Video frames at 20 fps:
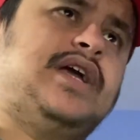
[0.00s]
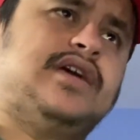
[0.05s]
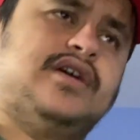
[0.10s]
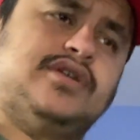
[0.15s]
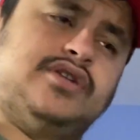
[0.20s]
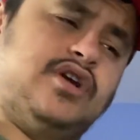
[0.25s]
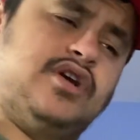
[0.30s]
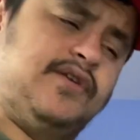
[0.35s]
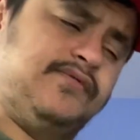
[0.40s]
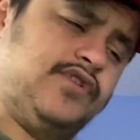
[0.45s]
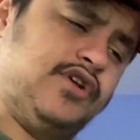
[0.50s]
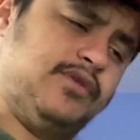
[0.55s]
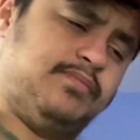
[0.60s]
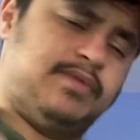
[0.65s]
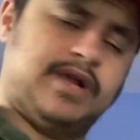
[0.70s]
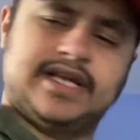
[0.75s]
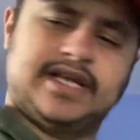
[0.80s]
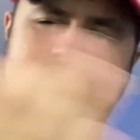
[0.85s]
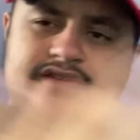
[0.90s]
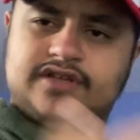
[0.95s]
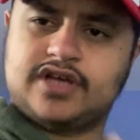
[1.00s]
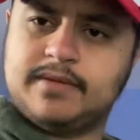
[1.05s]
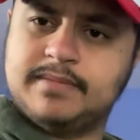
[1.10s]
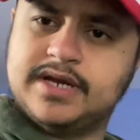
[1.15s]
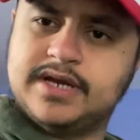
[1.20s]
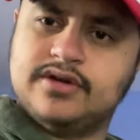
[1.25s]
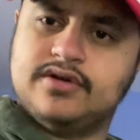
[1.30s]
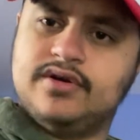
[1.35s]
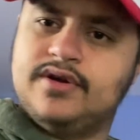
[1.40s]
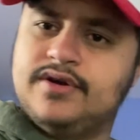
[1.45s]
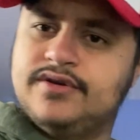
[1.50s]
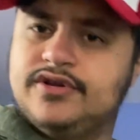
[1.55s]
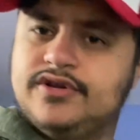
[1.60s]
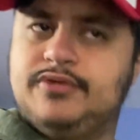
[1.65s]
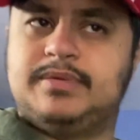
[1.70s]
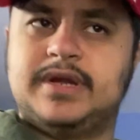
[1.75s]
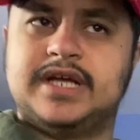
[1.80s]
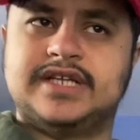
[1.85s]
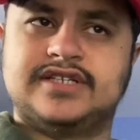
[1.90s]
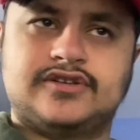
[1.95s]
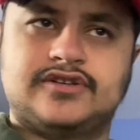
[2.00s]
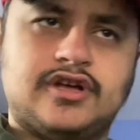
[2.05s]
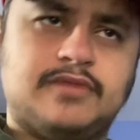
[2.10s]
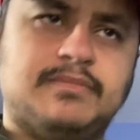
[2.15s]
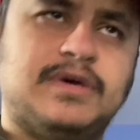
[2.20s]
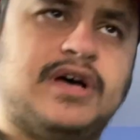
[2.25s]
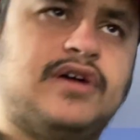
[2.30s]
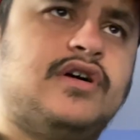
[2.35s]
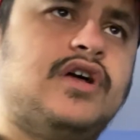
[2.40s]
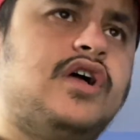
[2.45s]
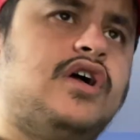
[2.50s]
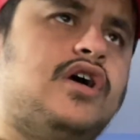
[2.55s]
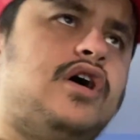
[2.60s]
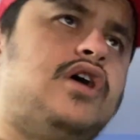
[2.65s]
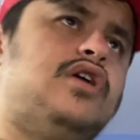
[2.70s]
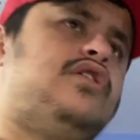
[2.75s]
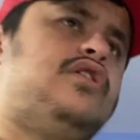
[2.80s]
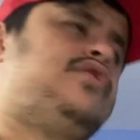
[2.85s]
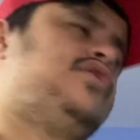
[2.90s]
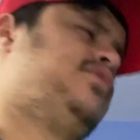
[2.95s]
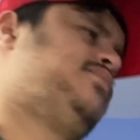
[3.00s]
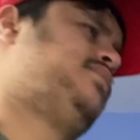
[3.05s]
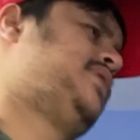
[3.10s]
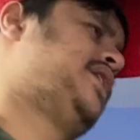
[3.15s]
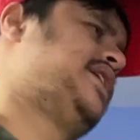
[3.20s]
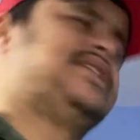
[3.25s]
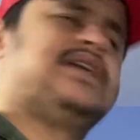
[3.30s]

A lot of new players have come in, a lot of new players have come out. A lot of new players